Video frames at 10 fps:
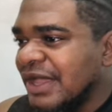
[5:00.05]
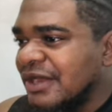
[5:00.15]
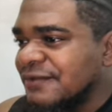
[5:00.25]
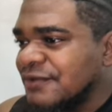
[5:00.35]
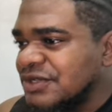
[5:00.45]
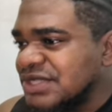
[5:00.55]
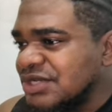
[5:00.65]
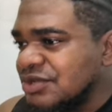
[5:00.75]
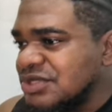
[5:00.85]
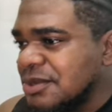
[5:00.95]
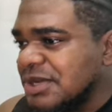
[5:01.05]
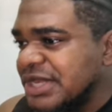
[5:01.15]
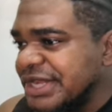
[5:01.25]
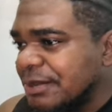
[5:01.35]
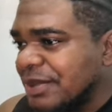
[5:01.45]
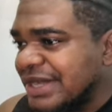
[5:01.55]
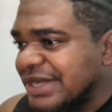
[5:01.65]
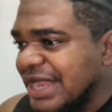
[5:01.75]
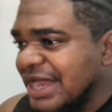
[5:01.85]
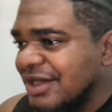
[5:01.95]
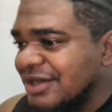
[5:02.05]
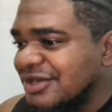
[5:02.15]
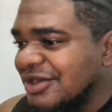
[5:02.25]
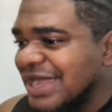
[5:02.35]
And of course, they're doing some cleanup right there. Now,